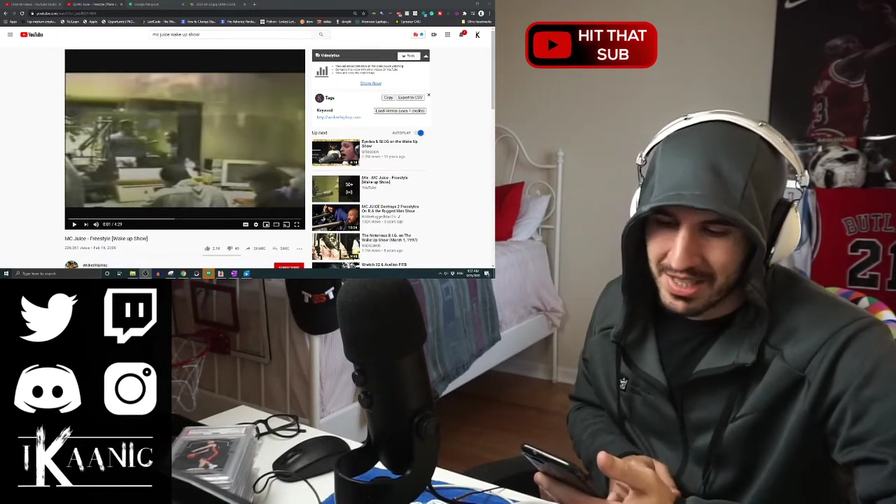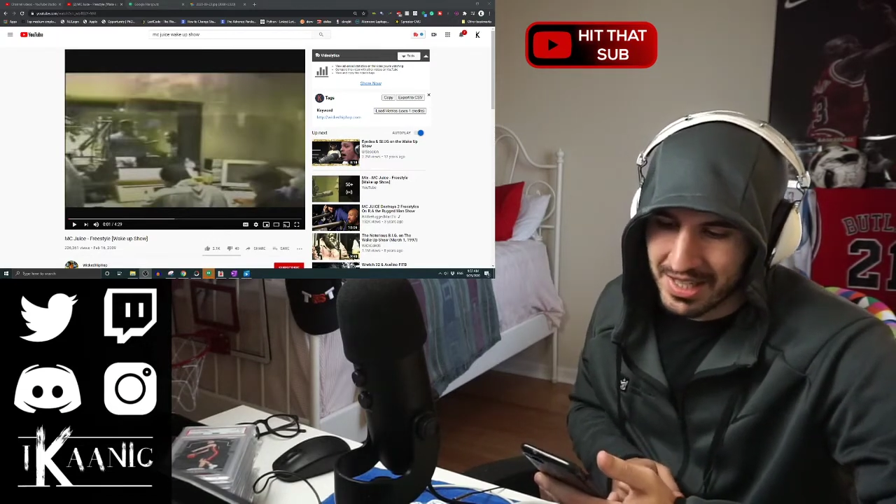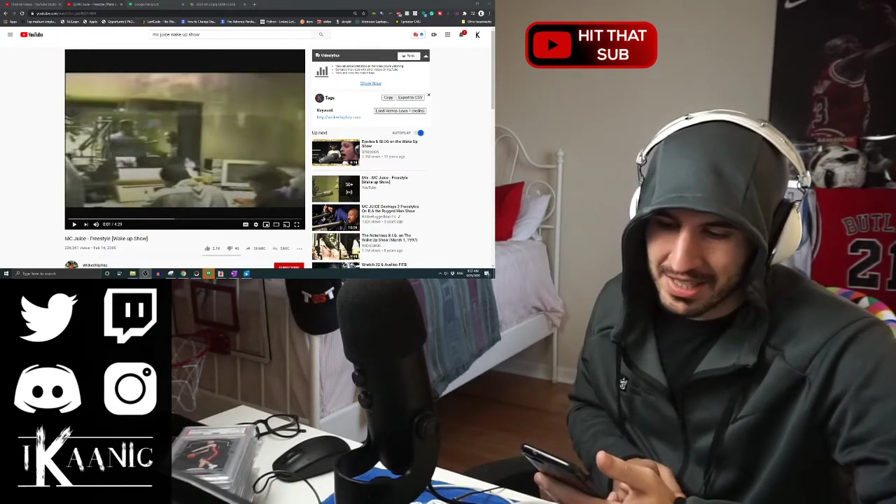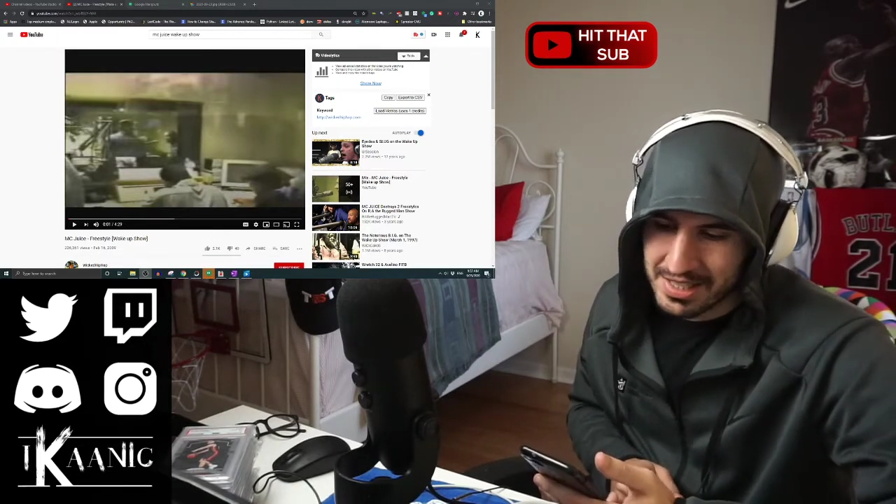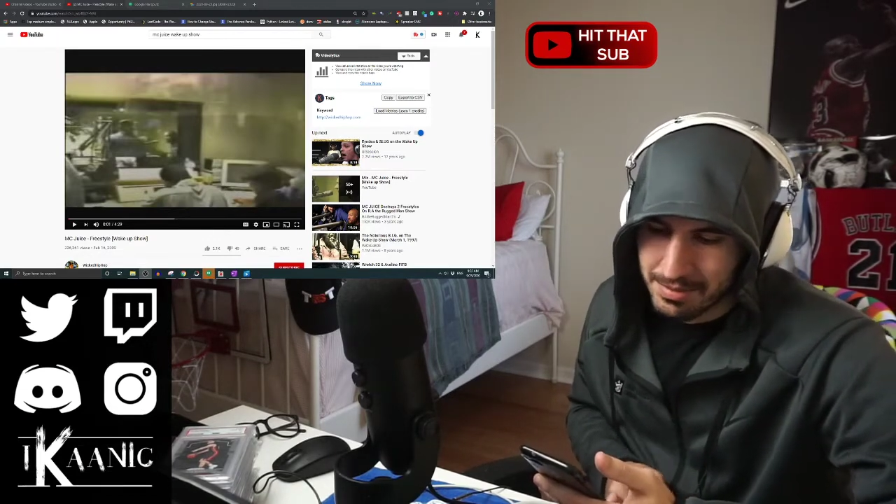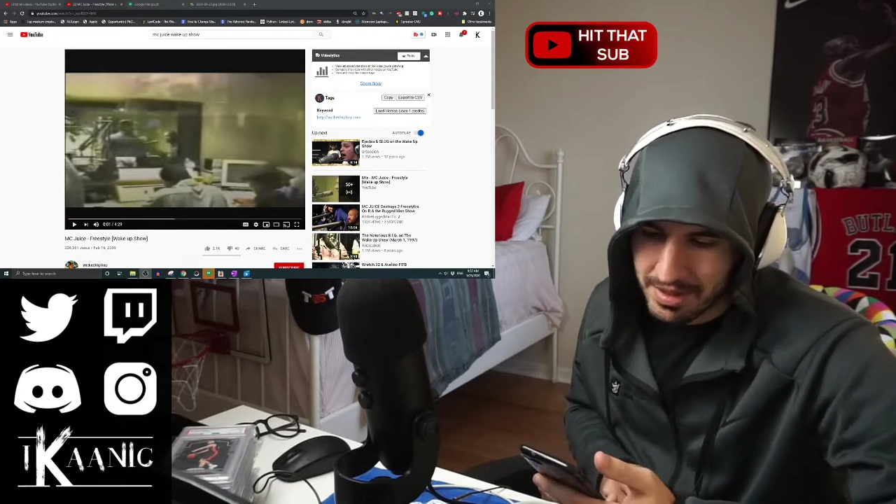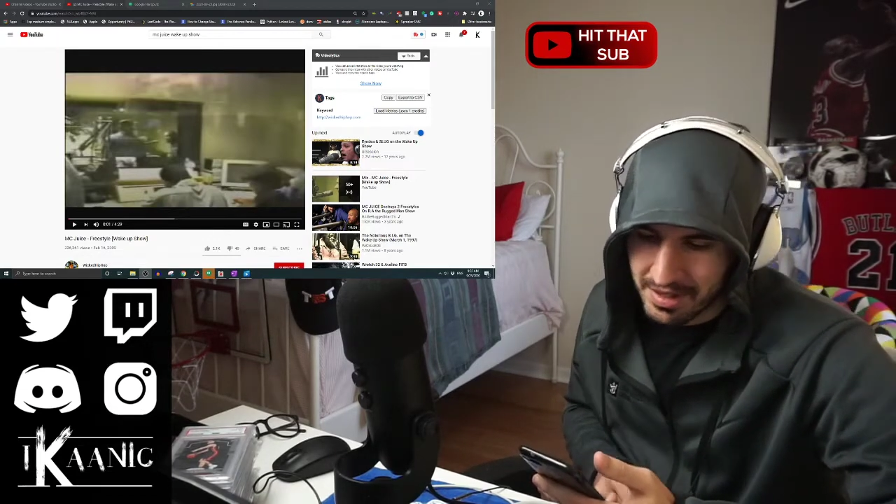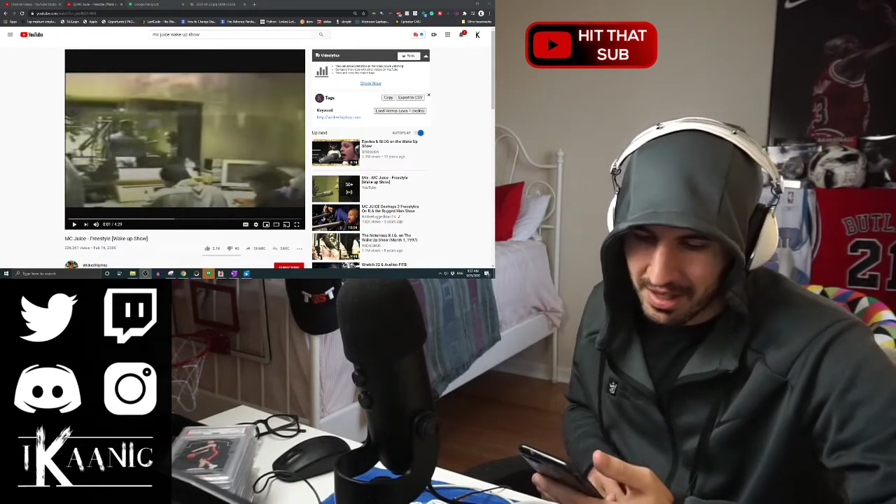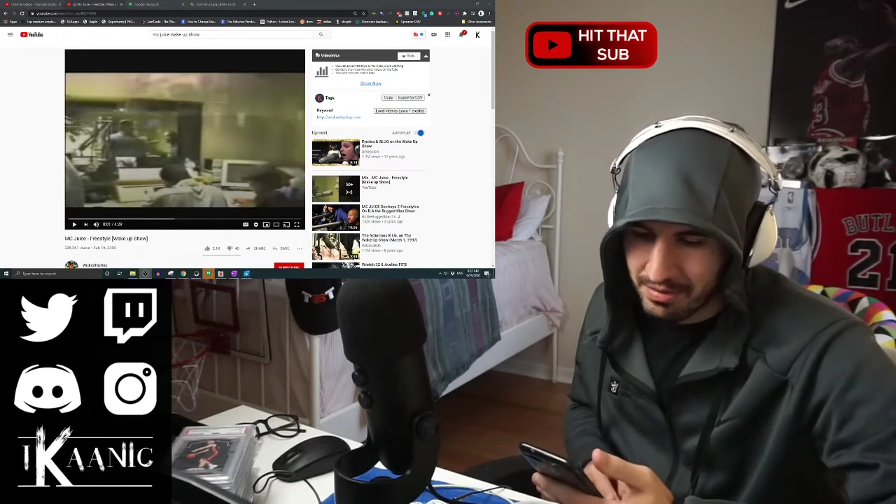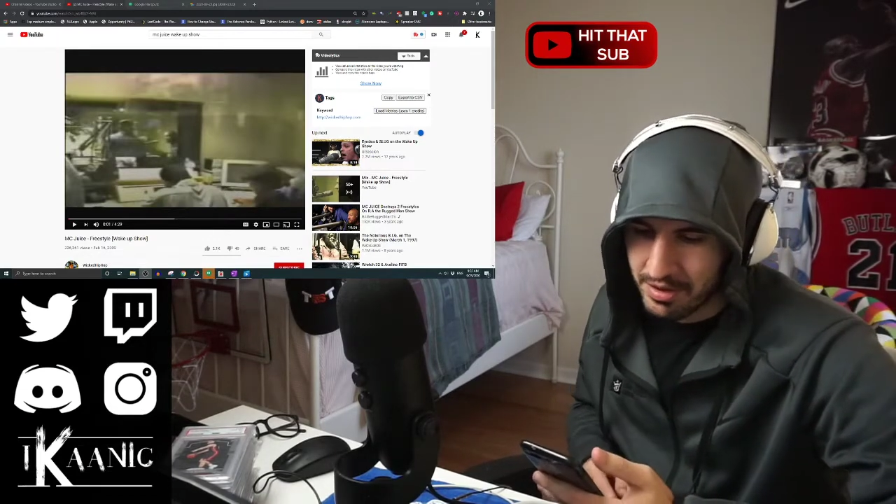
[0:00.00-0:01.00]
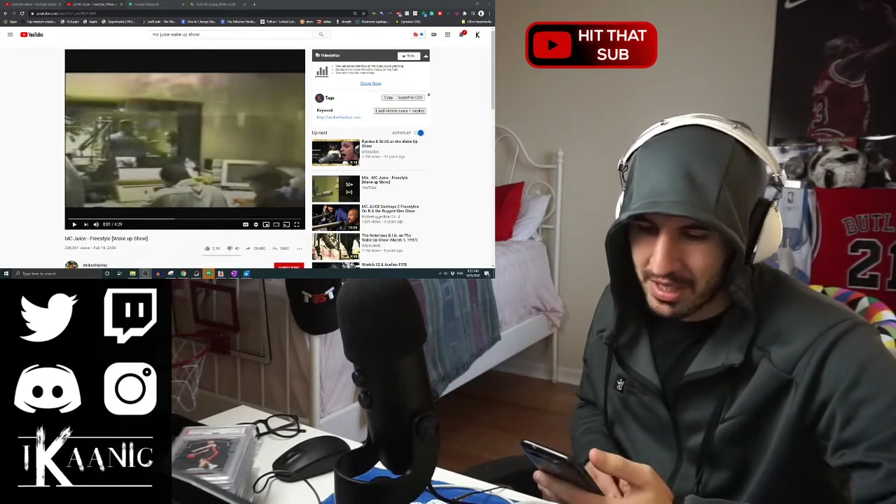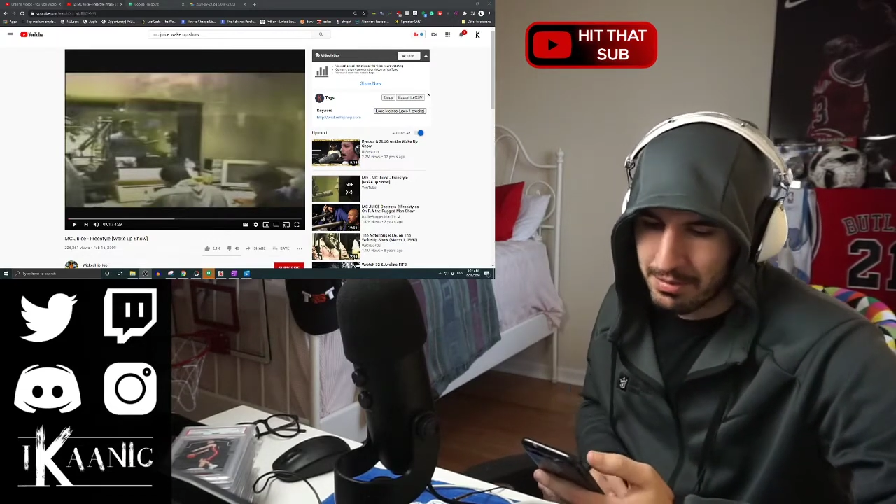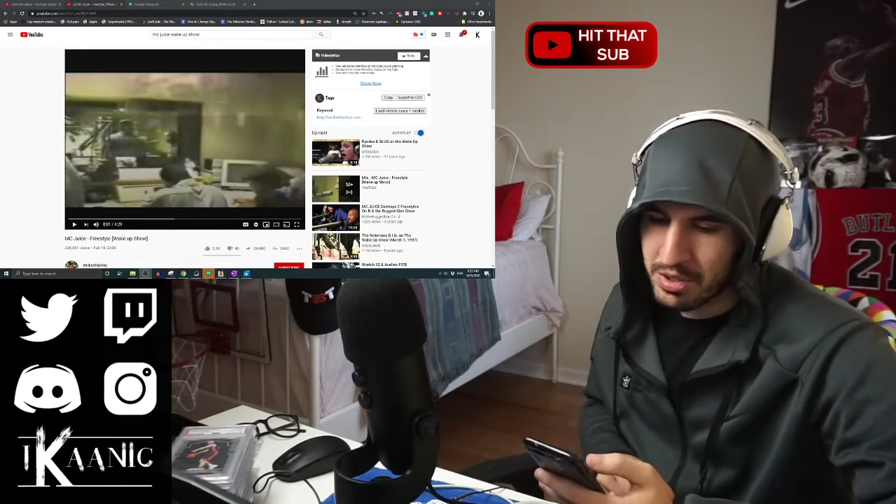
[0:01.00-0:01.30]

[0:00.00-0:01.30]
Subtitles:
he on some other level type